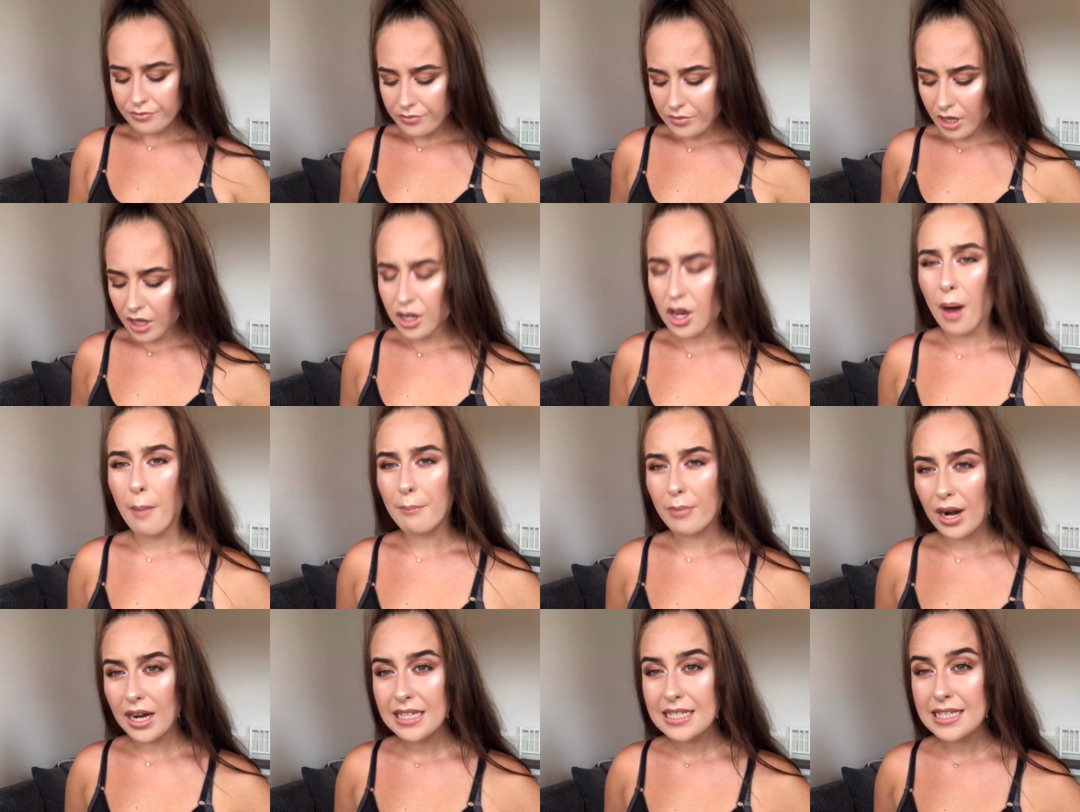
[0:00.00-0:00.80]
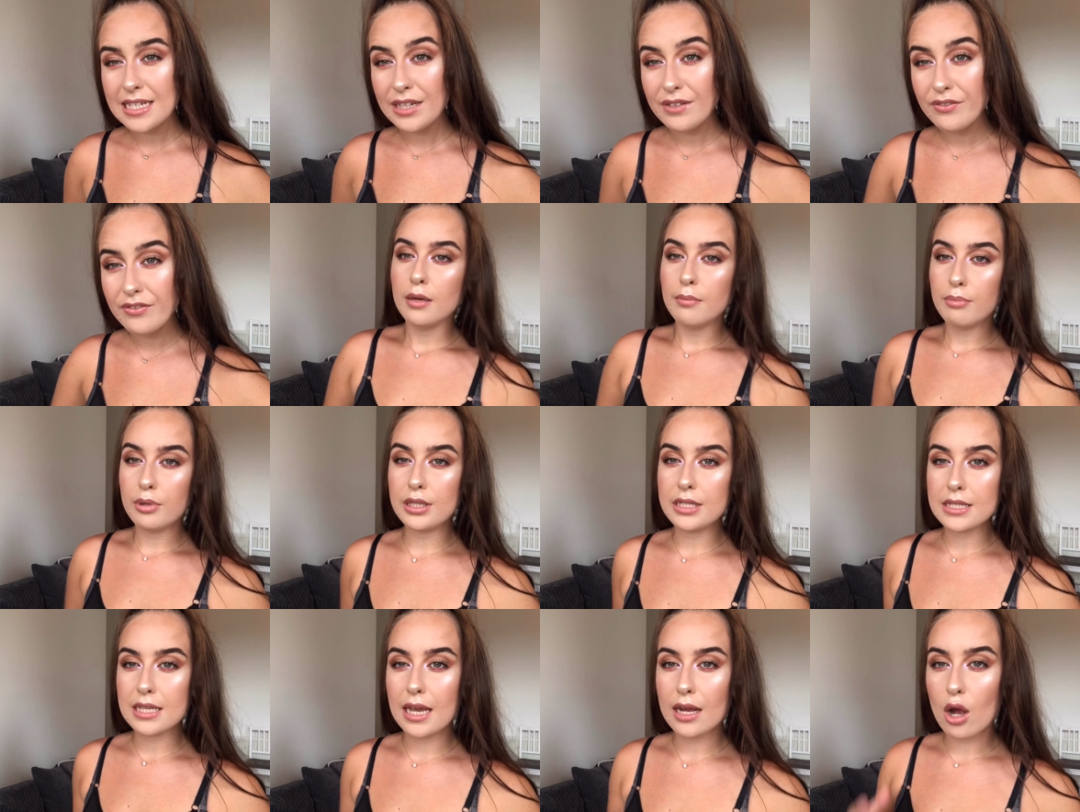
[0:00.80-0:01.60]
compressive, but
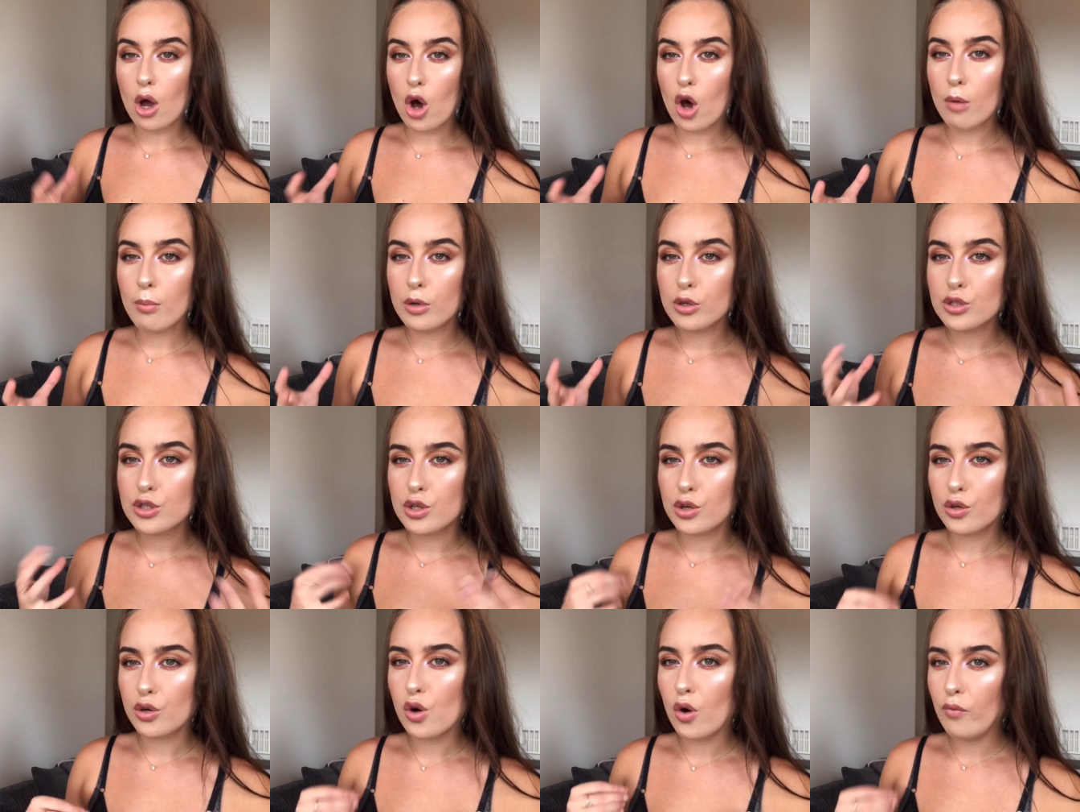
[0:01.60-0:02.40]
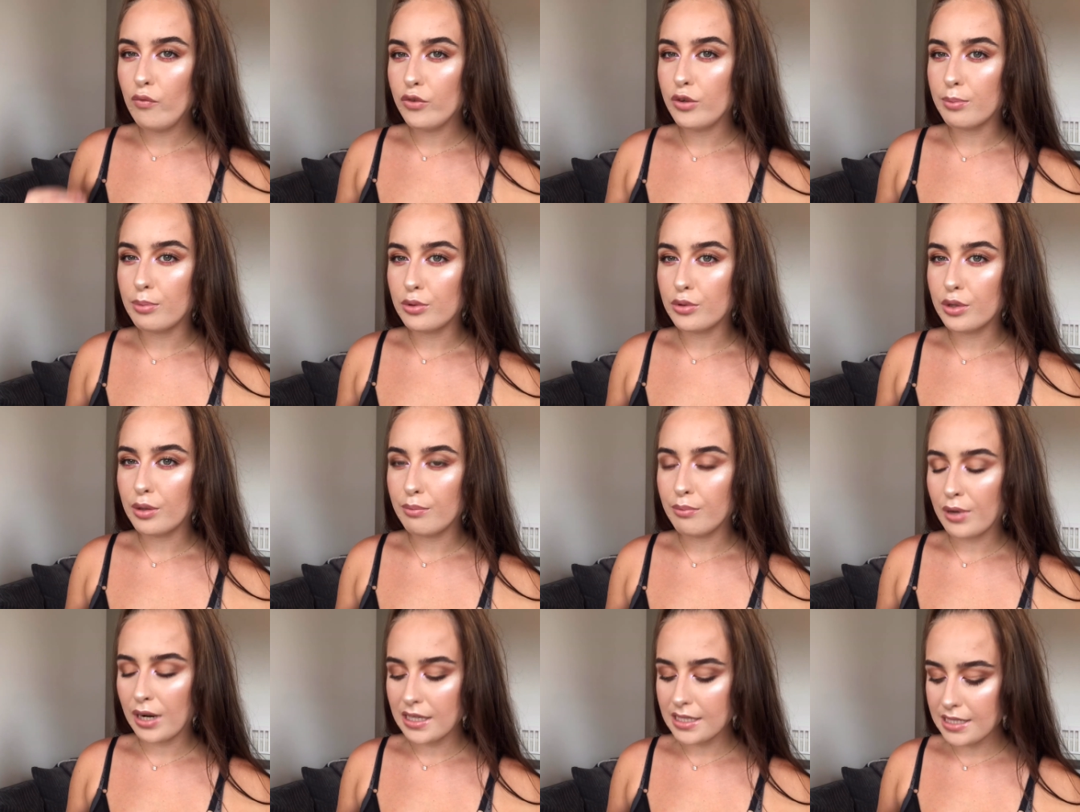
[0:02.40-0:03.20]
it's like almost uncomfortable
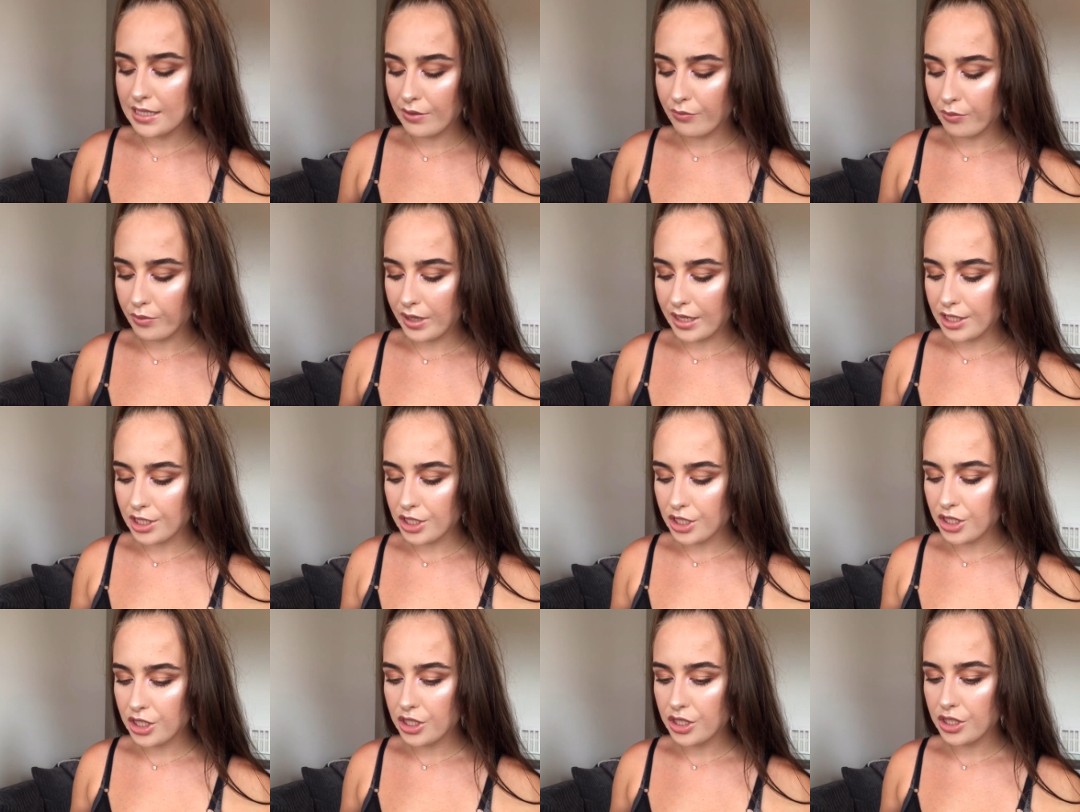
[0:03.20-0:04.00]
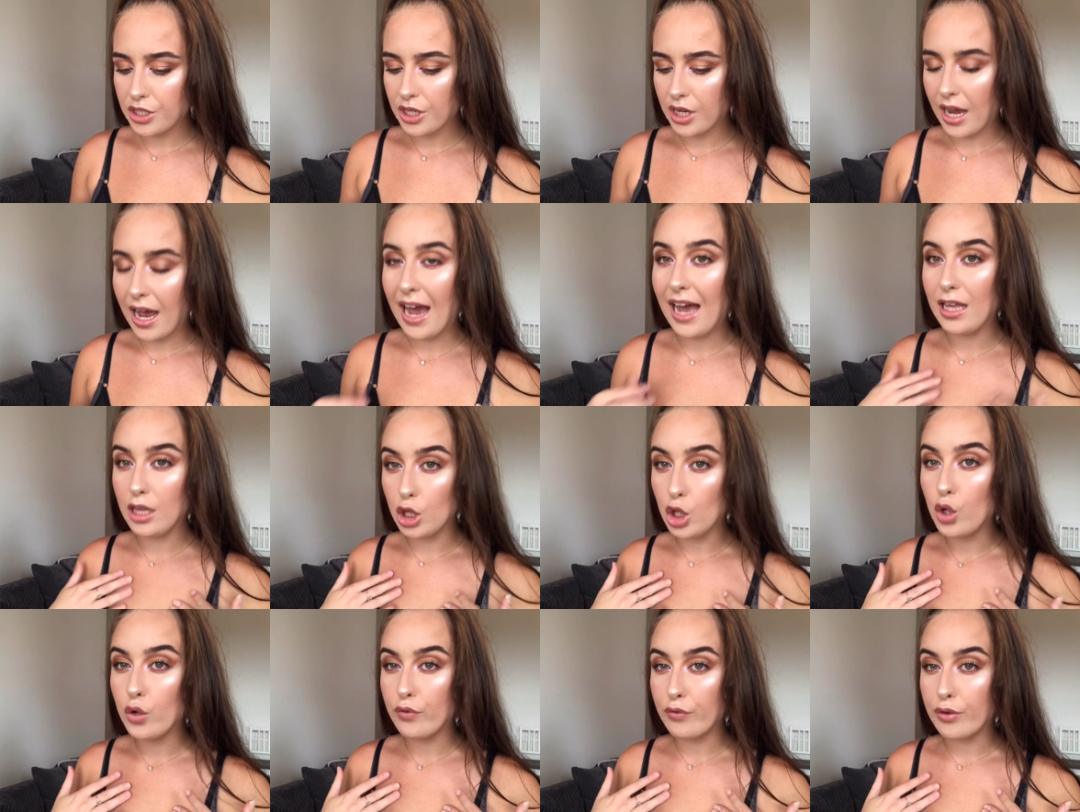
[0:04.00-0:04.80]
compressive, which I
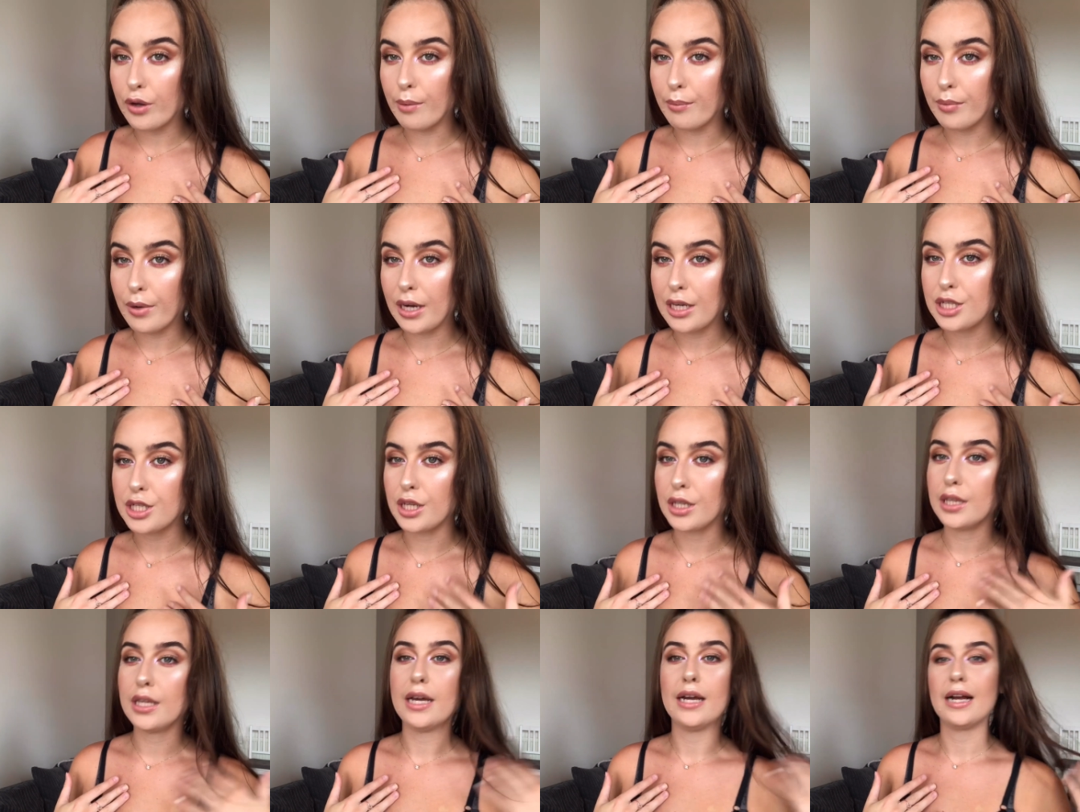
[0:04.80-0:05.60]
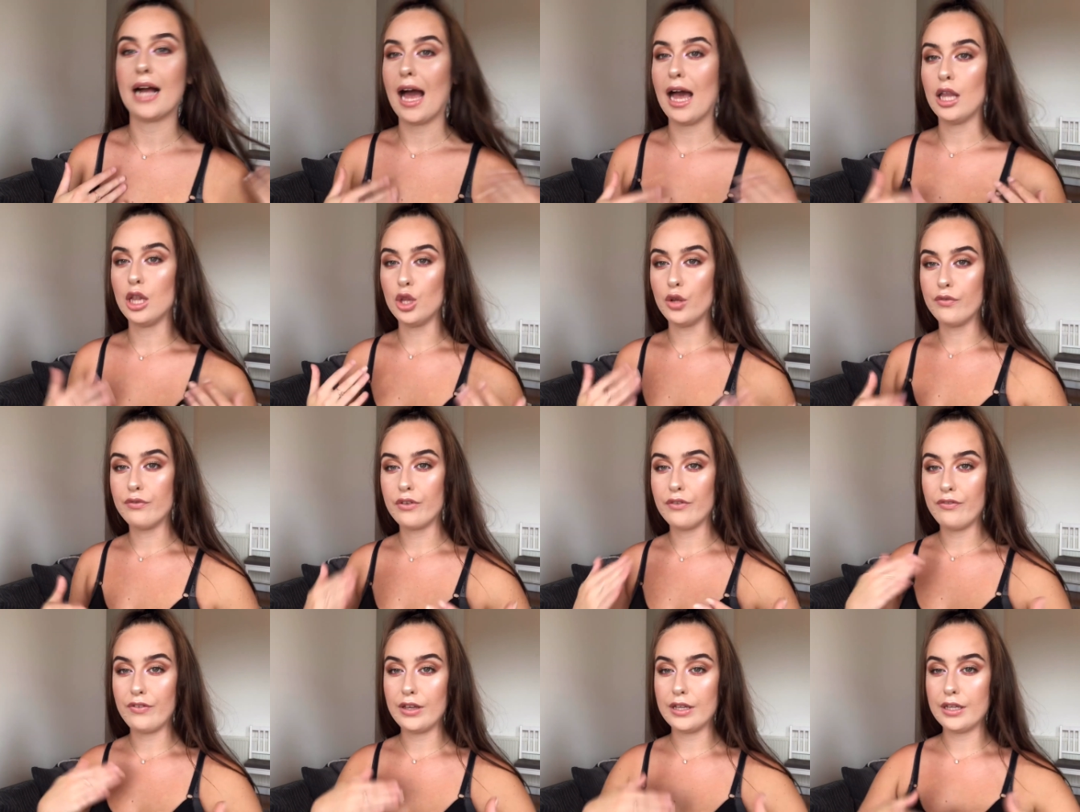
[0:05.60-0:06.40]
love compression. Like, I love the
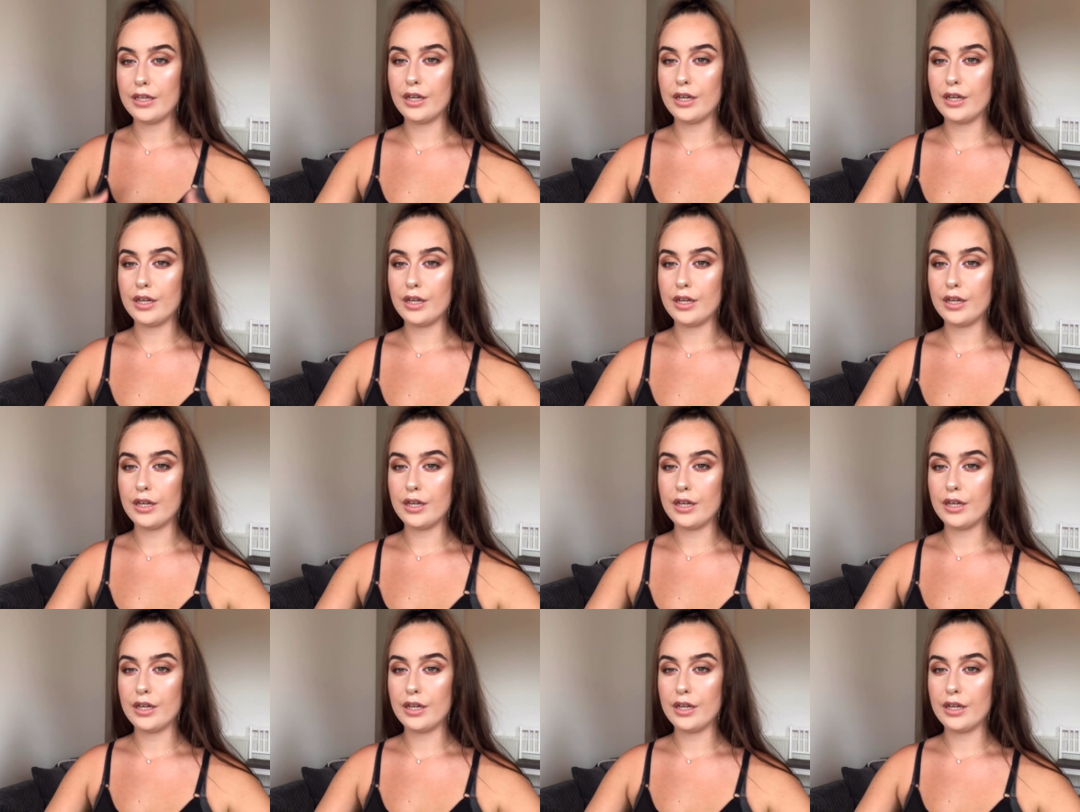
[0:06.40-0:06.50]
feeling